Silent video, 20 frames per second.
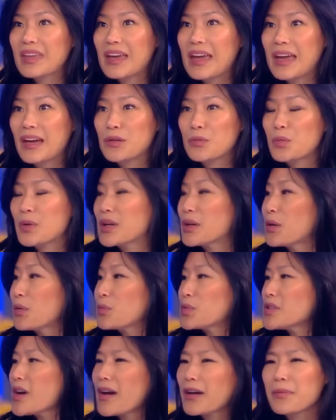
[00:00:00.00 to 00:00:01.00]
And we
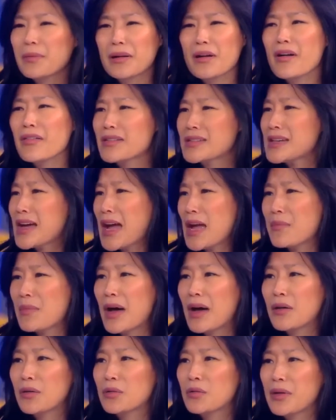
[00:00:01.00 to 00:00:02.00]
talk about all the time
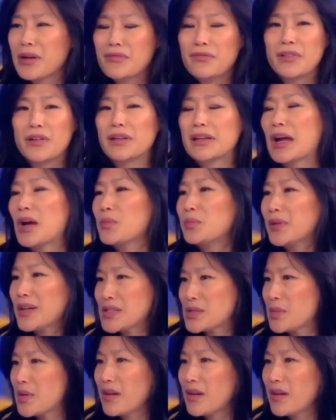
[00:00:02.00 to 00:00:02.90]
how grateful and how blessed we